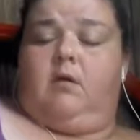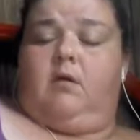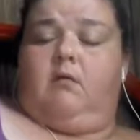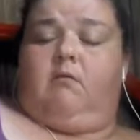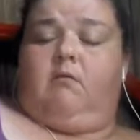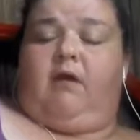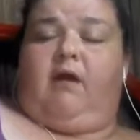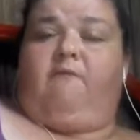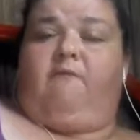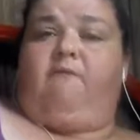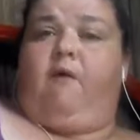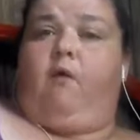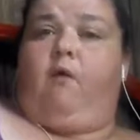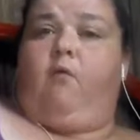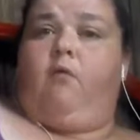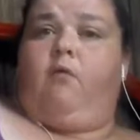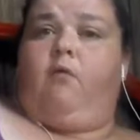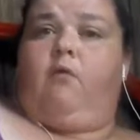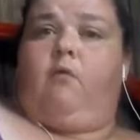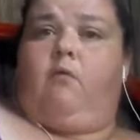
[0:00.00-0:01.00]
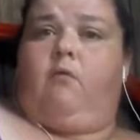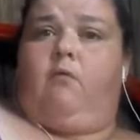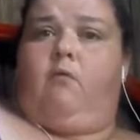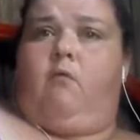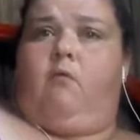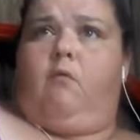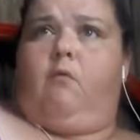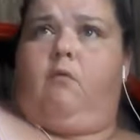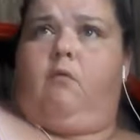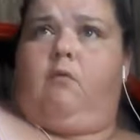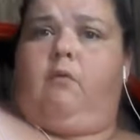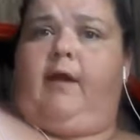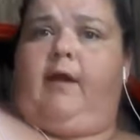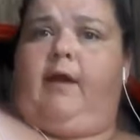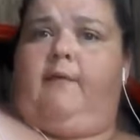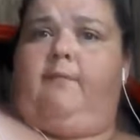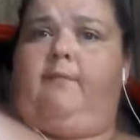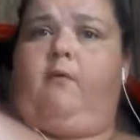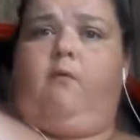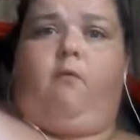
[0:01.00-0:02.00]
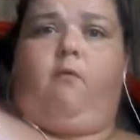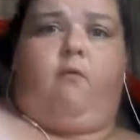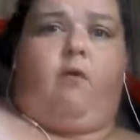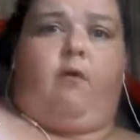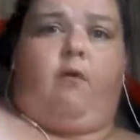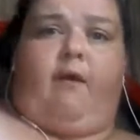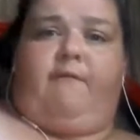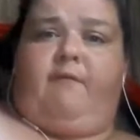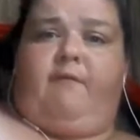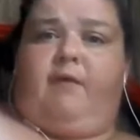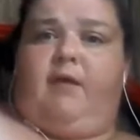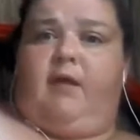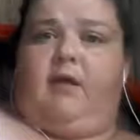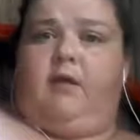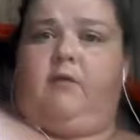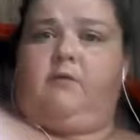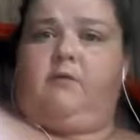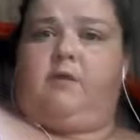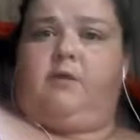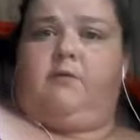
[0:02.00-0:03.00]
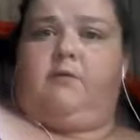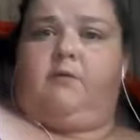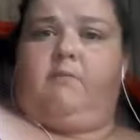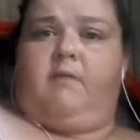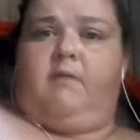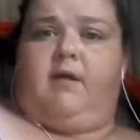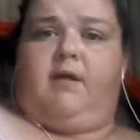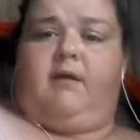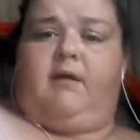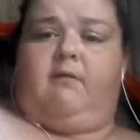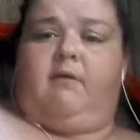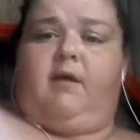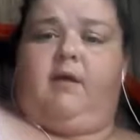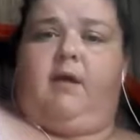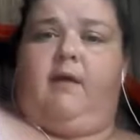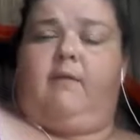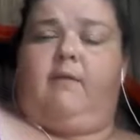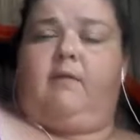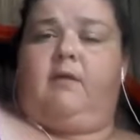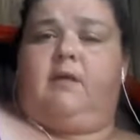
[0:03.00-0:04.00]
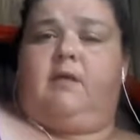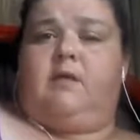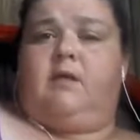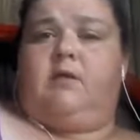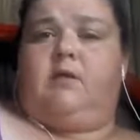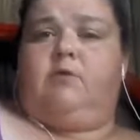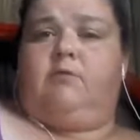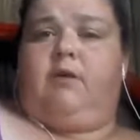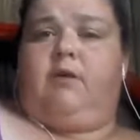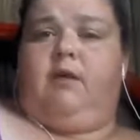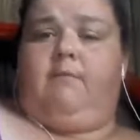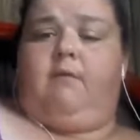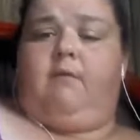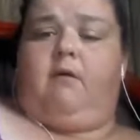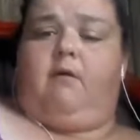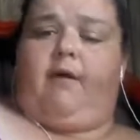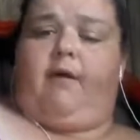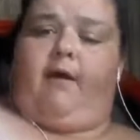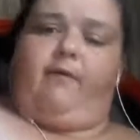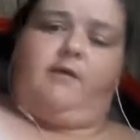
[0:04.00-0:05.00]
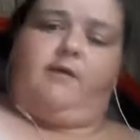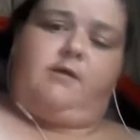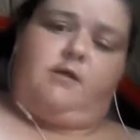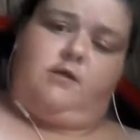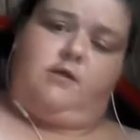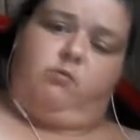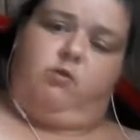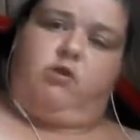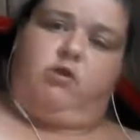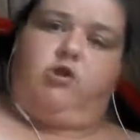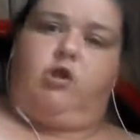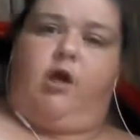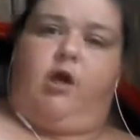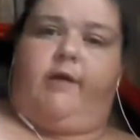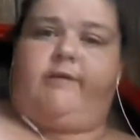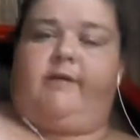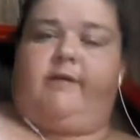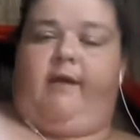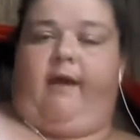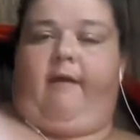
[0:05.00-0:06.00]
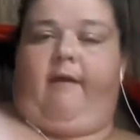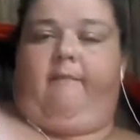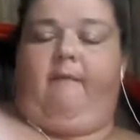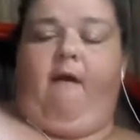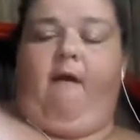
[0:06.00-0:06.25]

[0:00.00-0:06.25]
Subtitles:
like folder or label where everything goes under immediately, and then they send you an email. Okay, this is what you got today.